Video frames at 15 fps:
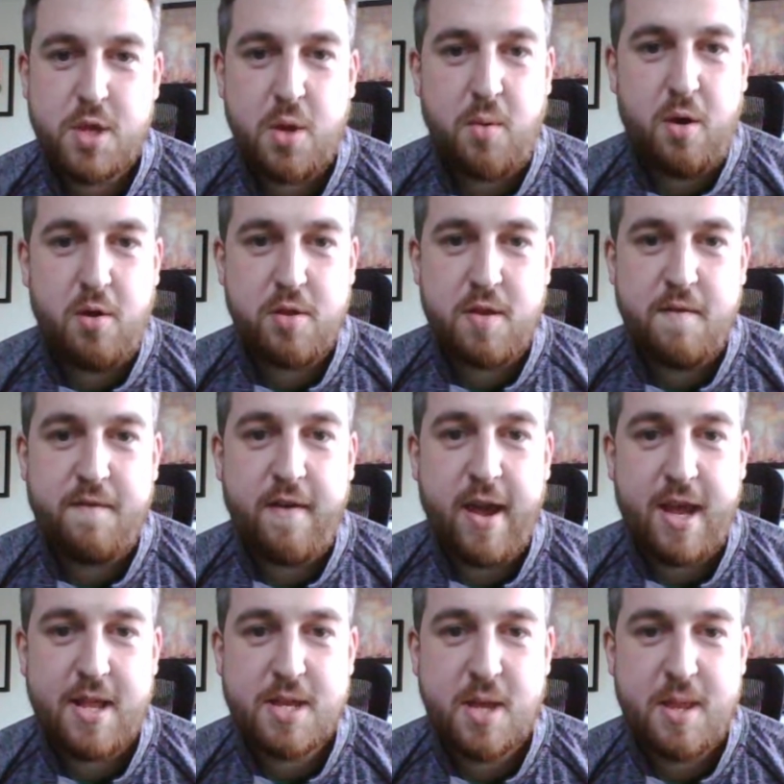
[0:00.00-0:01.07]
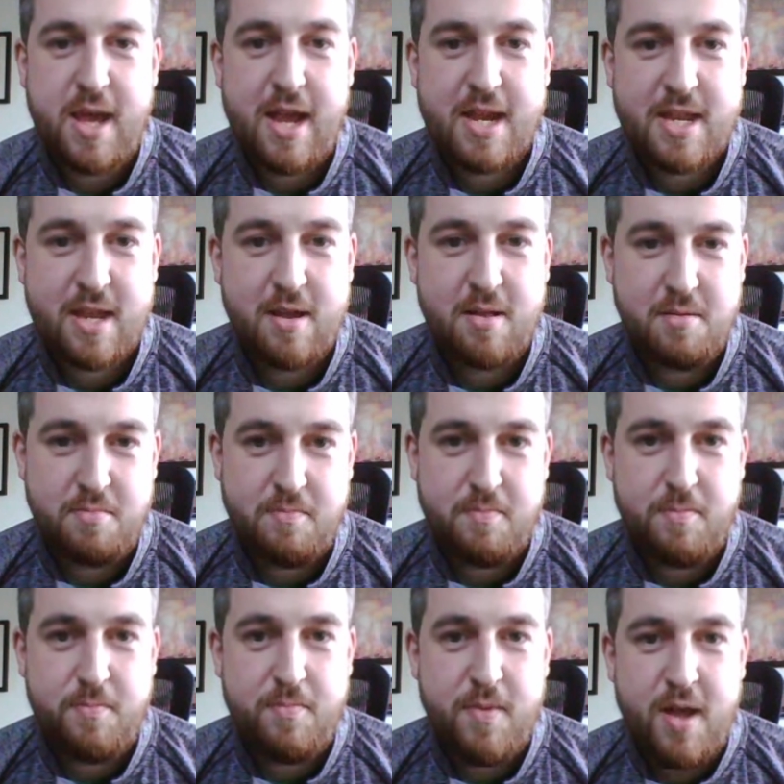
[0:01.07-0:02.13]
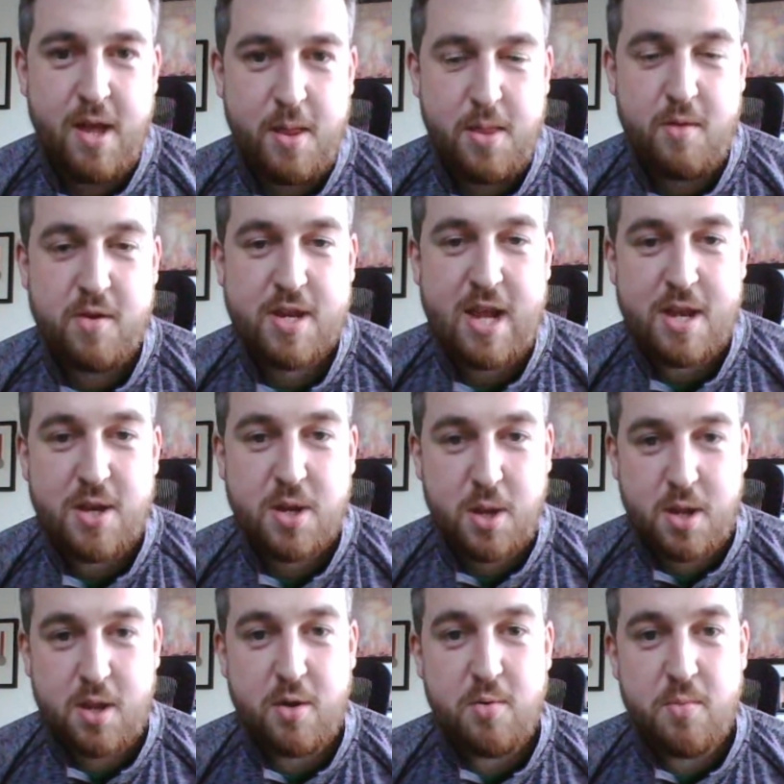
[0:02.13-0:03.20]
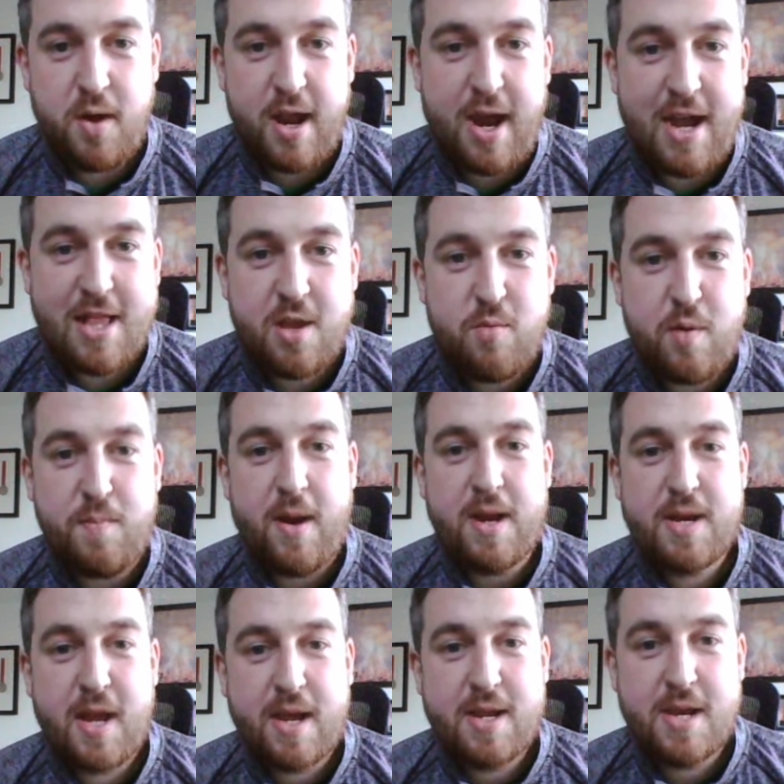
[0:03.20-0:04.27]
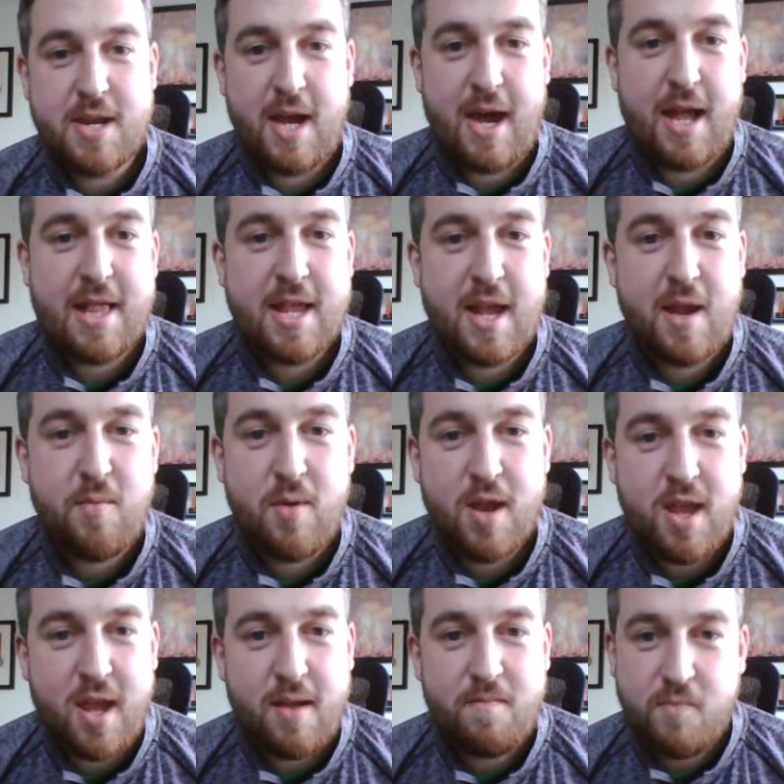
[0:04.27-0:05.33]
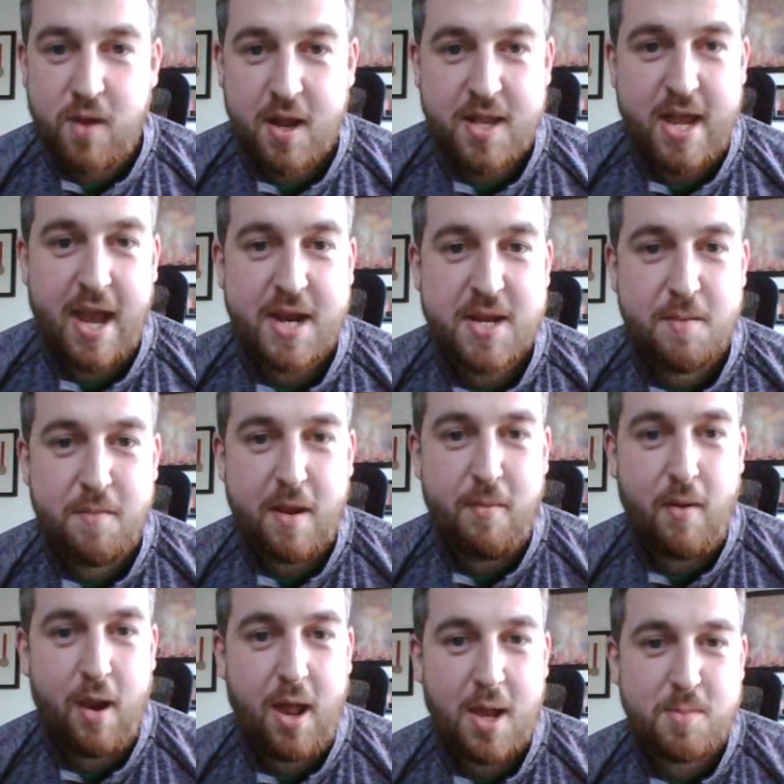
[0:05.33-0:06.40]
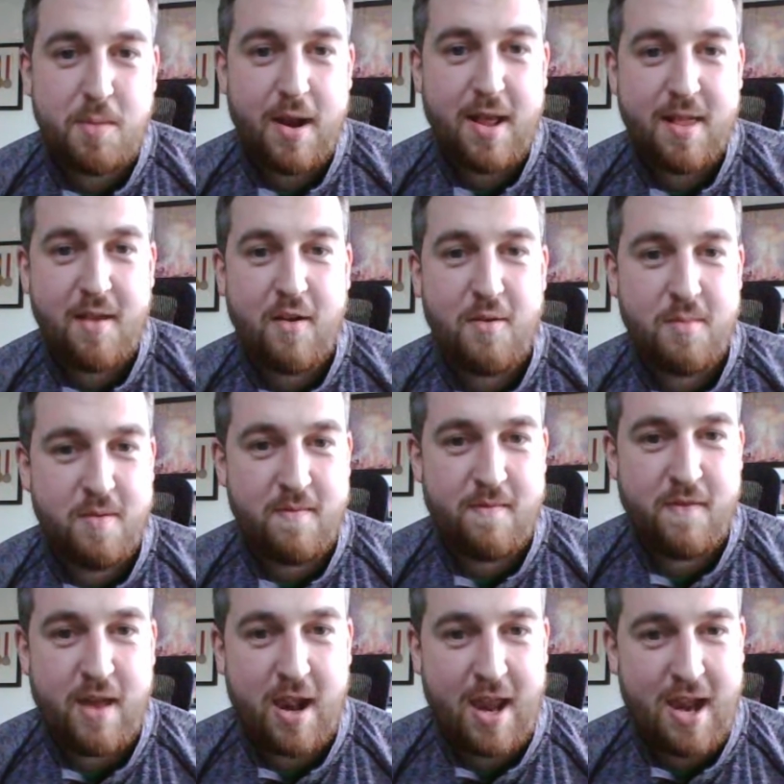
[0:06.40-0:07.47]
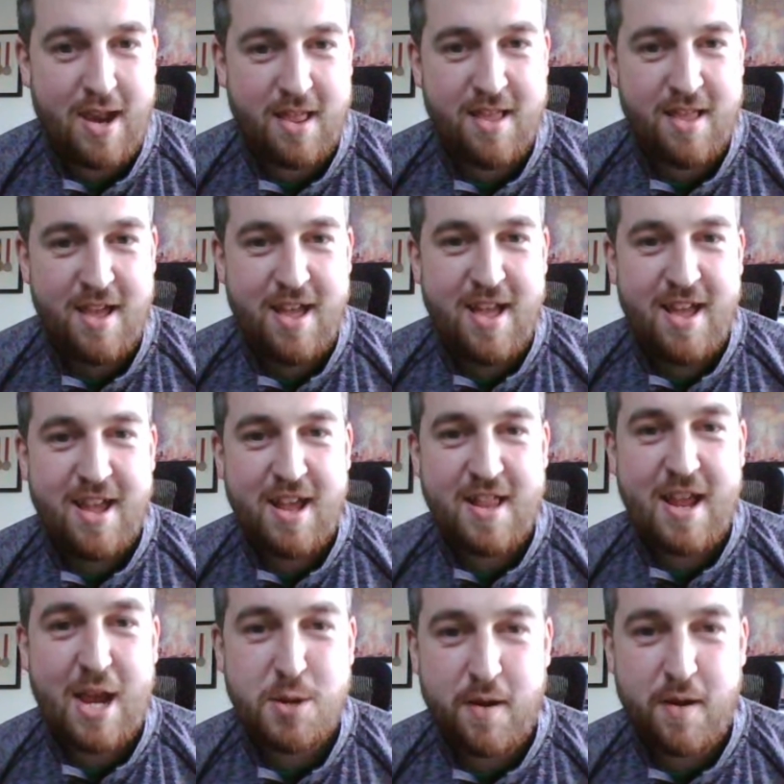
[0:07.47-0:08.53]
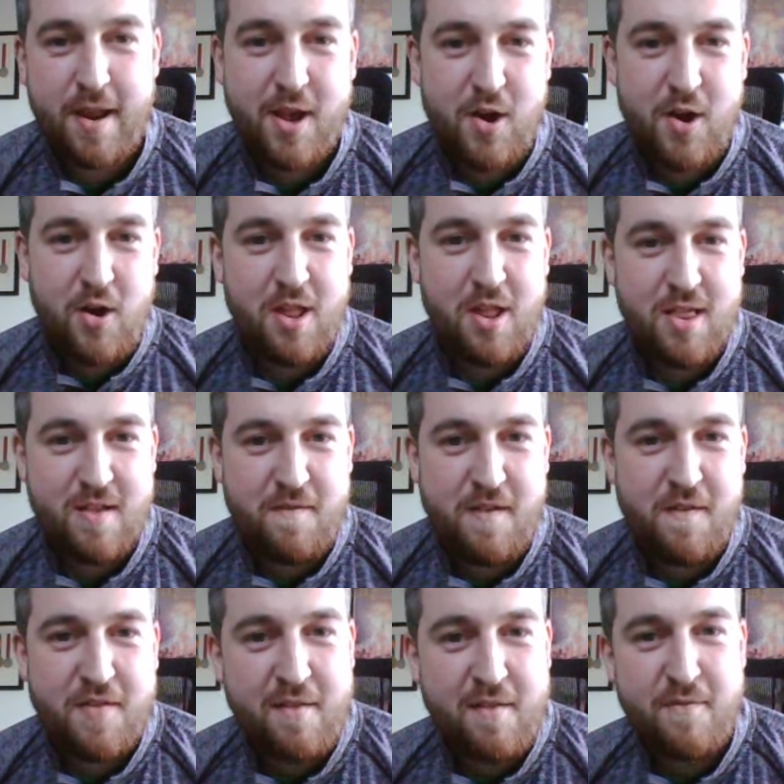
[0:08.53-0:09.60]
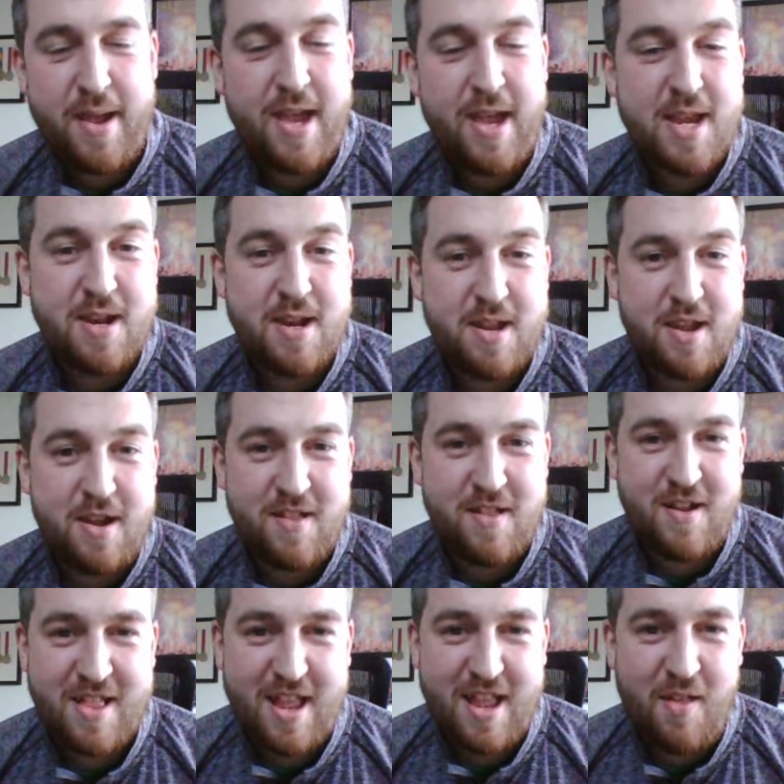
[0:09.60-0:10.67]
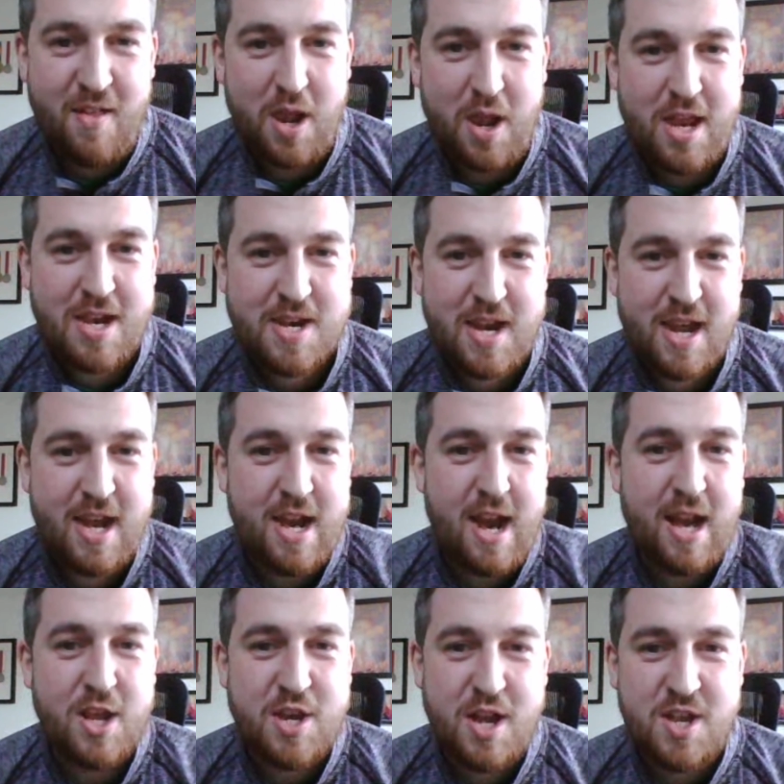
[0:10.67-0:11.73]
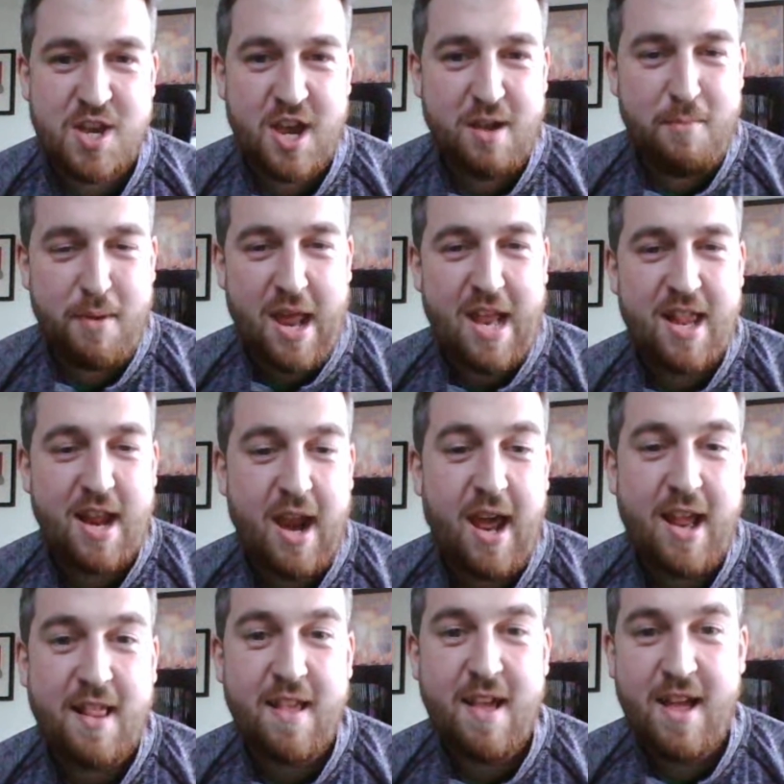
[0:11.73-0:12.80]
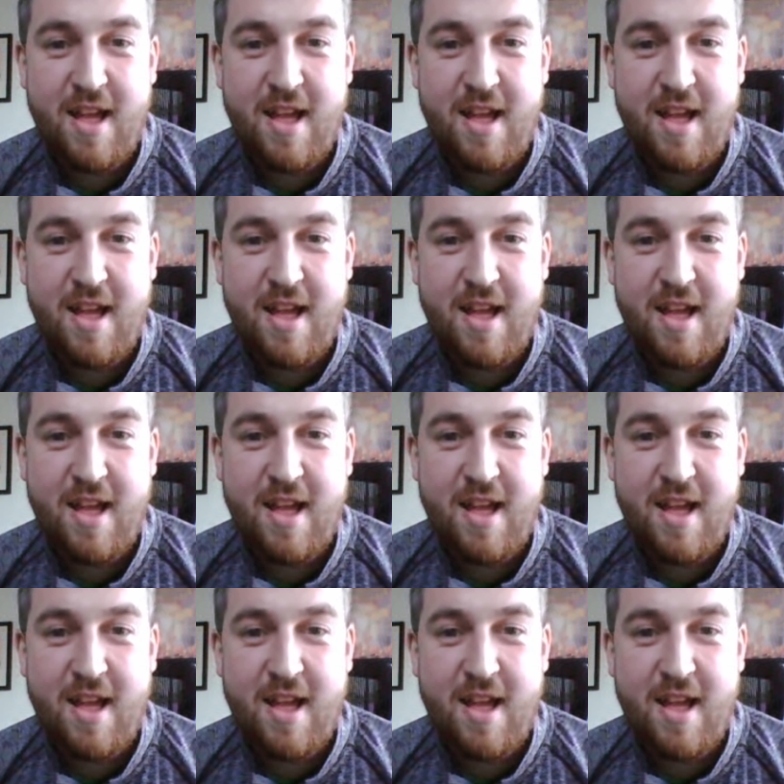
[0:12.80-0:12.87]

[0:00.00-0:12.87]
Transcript: too old to fight, so they're essentially doing what I do with my six-a-side team, where you're texting people last minute to come and fill in, and you're desperately calling the 15th person and you're down the list saying any chance you can play tonight.